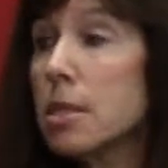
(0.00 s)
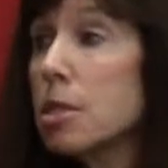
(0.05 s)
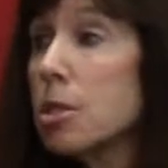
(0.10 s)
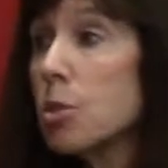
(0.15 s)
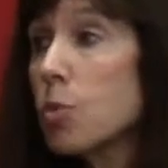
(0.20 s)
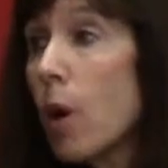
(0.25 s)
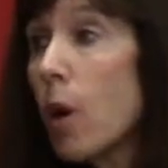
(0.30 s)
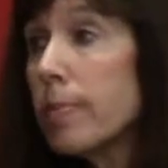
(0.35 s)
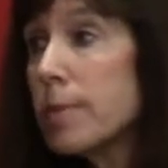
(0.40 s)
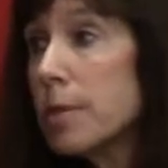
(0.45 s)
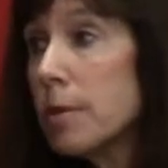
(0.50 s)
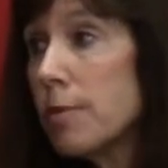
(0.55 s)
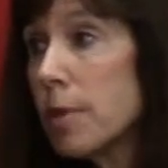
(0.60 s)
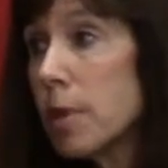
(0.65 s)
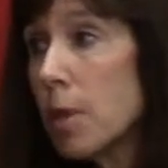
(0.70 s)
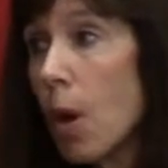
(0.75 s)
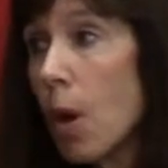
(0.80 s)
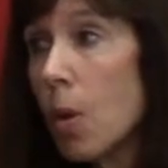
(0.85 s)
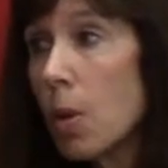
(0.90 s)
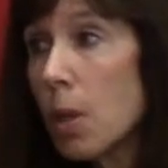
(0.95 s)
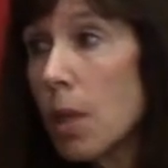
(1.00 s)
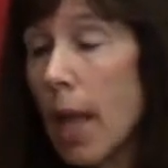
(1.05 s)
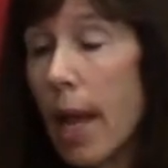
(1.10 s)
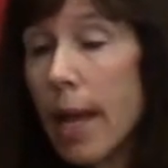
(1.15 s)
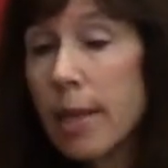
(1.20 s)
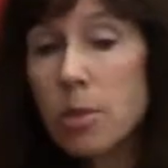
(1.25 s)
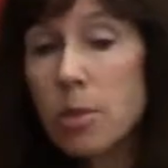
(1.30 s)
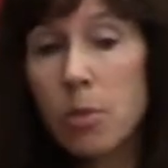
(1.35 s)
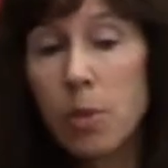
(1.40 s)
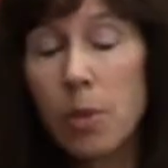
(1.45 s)
disruptive to the whole
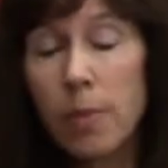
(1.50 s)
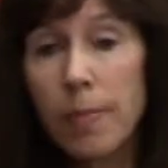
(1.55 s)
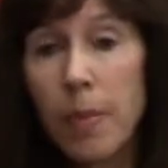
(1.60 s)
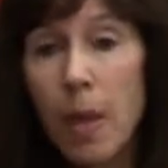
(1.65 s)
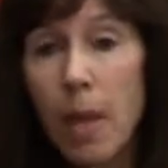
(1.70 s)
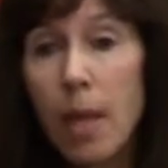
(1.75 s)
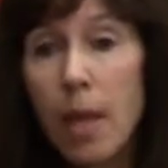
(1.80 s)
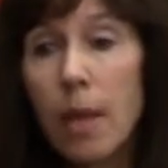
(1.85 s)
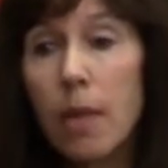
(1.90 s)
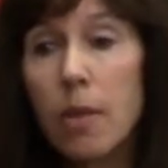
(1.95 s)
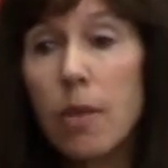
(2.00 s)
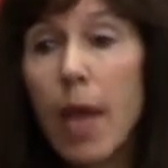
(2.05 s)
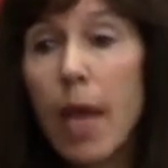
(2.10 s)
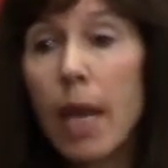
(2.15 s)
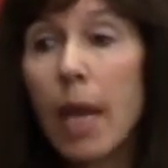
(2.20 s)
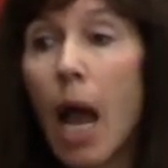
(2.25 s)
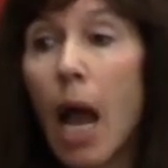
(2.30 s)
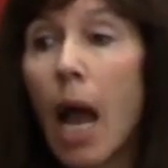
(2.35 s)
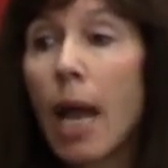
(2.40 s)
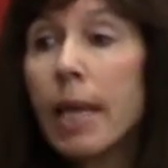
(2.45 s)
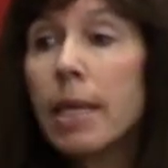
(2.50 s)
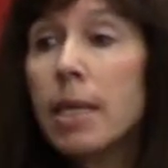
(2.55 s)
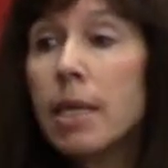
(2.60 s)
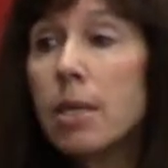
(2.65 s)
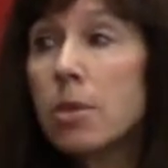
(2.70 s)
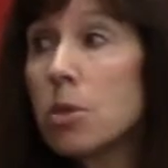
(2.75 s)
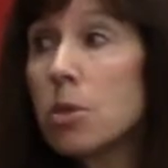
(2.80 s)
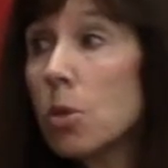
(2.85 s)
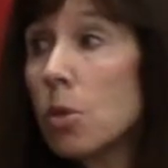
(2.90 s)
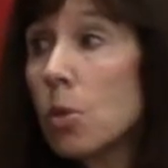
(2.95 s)
classroom, then I
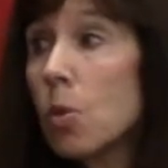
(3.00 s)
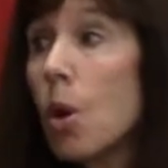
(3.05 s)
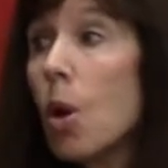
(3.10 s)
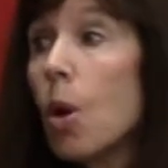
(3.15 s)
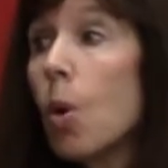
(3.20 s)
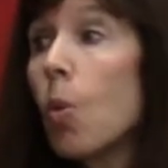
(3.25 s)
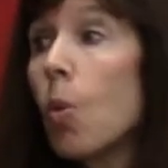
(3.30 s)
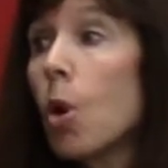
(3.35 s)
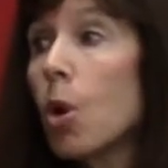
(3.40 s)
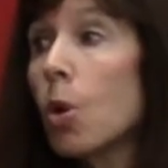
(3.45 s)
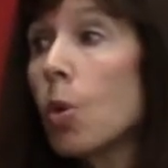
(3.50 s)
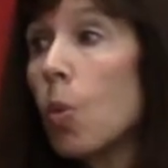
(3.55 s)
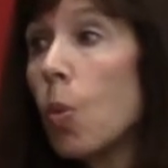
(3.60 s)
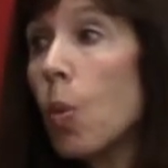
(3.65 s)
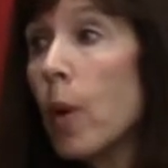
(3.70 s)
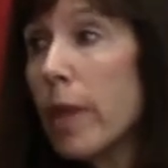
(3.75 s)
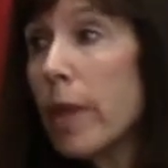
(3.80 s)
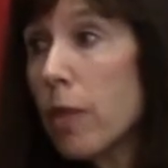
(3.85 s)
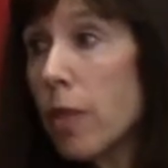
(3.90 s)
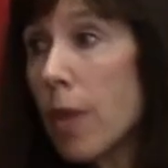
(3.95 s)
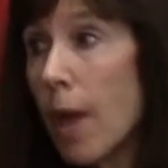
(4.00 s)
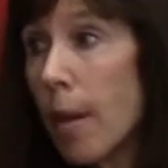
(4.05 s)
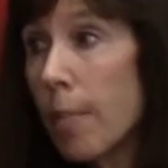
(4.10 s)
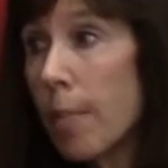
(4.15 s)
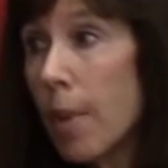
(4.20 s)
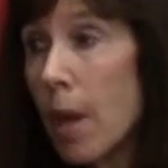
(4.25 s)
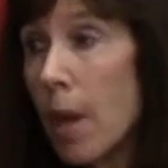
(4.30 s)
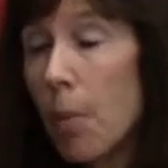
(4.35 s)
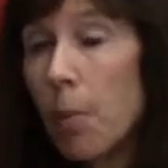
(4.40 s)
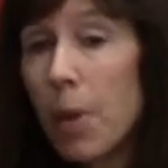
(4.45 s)
need to work with them.
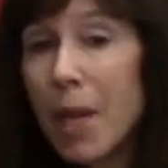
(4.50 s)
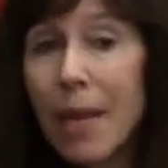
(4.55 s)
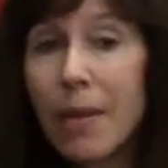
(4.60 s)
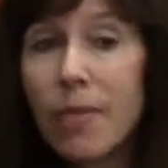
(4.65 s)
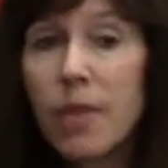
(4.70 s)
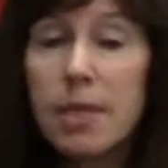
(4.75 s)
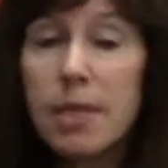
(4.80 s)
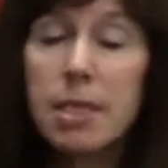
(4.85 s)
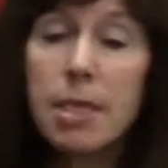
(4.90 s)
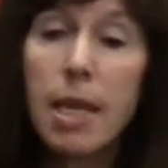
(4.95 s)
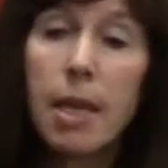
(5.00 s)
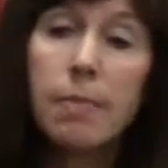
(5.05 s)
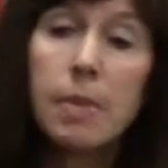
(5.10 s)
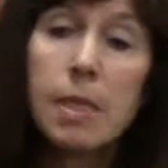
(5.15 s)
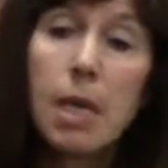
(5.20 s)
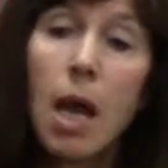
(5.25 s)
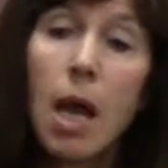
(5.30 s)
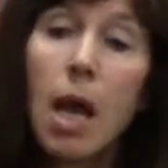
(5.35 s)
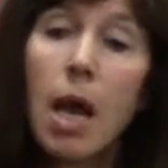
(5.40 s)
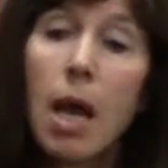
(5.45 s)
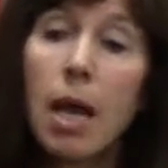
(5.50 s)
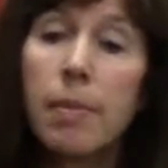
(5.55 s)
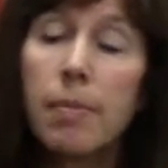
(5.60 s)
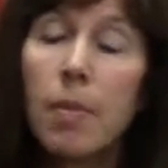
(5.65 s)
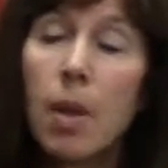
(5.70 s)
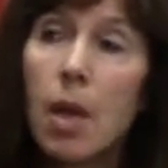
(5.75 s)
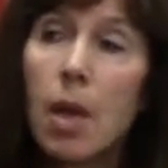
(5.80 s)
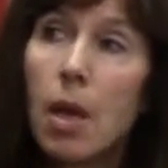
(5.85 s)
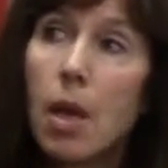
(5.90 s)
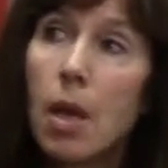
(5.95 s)
But at the same time,
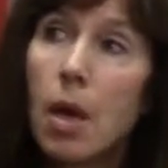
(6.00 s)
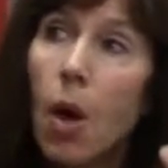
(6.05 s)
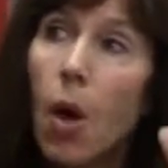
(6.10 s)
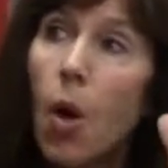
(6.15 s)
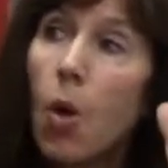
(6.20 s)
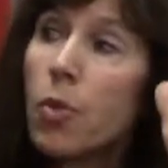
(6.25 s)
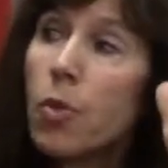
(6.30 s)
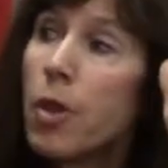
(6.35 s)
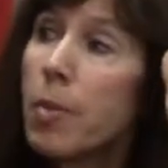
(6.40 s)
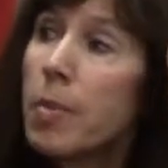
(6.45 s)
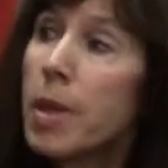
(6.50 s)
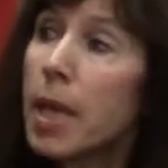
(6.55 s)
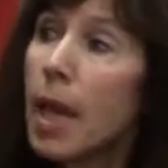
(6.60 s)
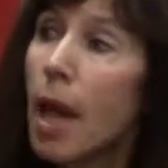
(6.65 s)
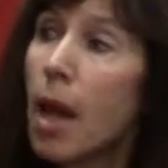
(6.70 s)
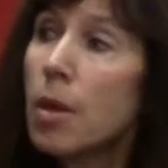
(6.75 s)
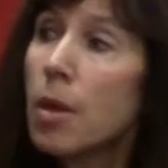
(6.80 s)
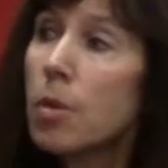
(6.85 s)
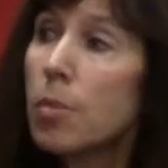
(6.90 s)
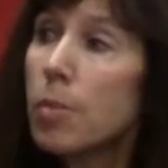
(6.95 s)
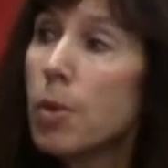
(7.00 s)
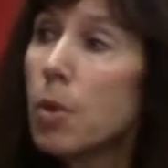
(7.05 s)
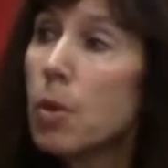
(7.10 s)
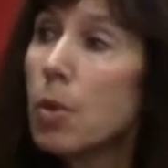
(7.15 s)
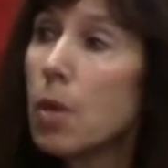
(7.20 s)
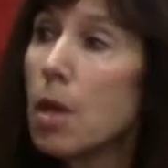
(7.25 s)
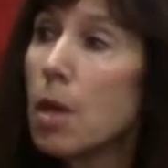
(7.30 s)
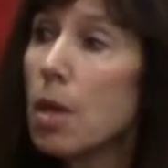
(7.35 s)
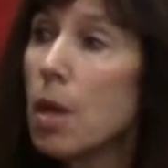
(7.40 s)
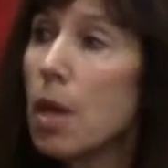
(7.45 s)
hold them accountable.
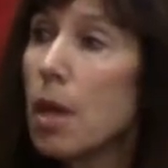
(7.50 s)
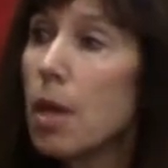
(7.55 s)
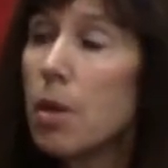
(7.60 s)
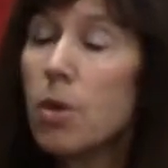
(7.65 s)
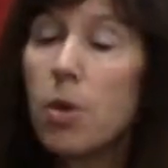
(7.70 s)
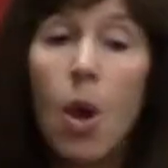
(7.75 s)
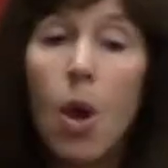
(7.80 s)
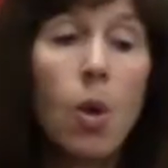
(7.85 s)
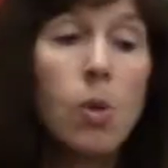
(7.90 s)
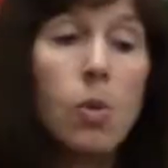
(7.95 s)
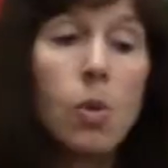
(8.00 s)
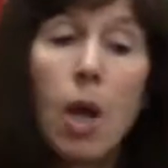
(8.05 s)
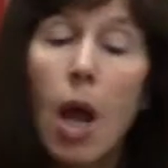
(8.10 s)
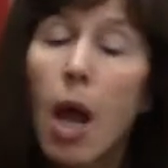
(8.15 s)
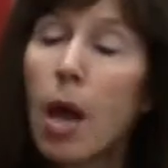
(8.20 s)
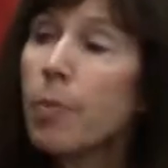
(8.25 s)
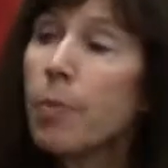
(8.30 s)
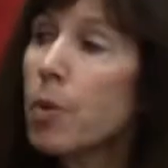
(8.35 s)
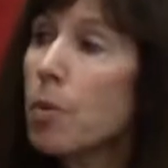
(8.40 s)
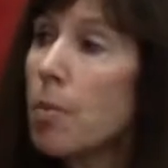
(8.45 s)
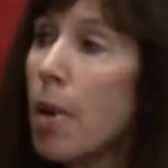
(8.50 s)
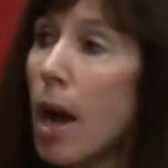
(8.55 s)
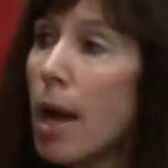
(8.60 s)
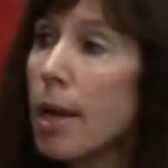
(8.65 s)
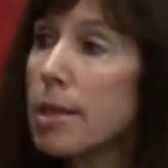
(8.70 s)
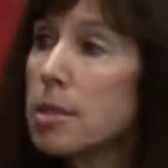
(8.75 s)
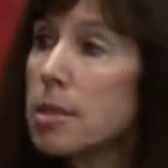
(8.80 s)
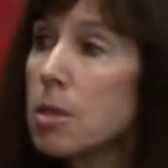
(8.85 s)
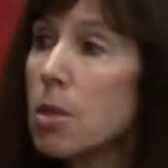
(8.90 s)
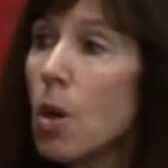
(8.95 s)
No
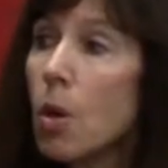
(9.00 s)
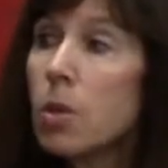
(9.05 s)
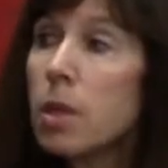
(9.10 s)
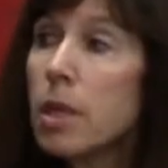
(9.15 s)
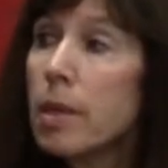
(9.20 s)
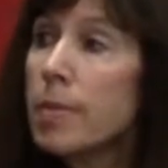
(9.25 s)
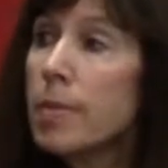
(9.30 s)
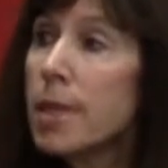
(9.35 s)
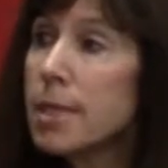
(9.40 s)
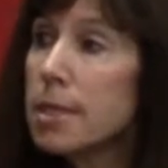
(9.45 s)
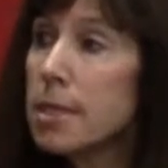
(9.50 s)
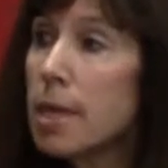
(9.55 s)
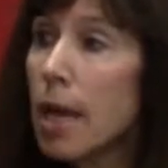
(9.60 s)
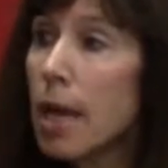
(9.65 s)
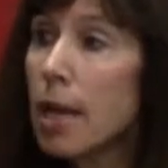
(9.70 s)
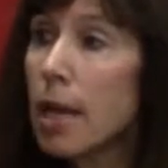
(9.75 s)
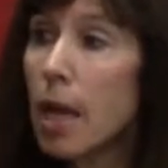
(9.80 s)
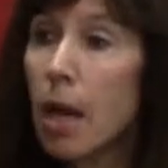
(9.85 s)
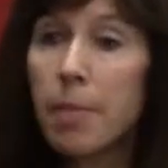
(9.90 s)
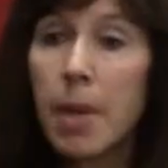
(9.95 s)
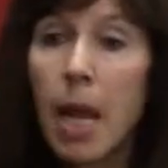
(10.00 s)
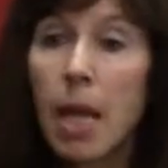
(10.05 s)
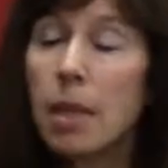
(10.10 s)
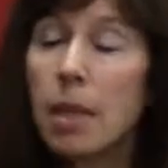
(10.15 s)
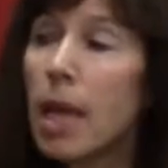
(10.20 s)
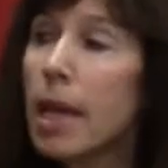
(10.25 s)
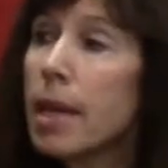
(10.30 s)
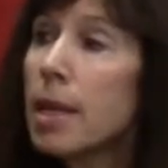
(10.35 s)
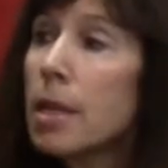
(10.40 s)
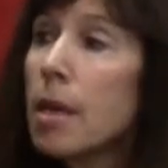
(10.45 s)
compromise, no limit setting. I'm not
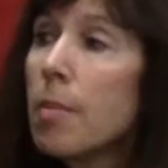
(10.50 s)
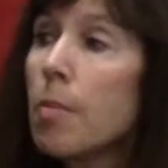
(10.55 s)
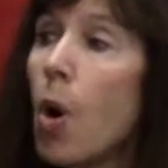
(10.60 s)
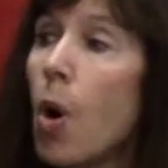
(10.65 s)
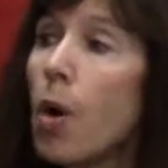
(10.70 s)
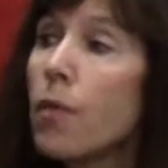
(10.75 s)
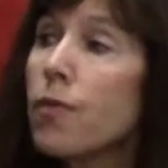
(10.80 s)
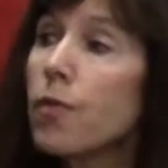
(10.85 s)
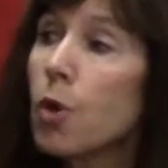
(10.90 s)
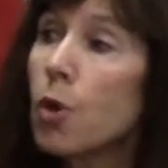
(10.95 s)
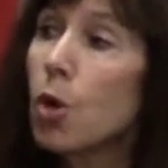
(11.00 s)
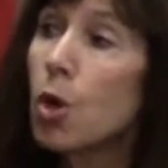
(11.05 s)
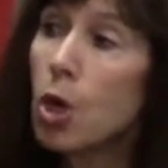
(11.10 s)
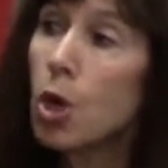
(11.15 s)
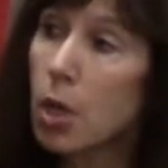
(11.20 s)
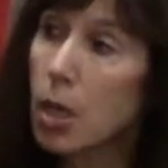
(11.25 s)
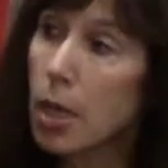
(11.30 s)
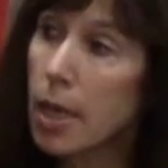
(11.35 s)
letting them off the hook.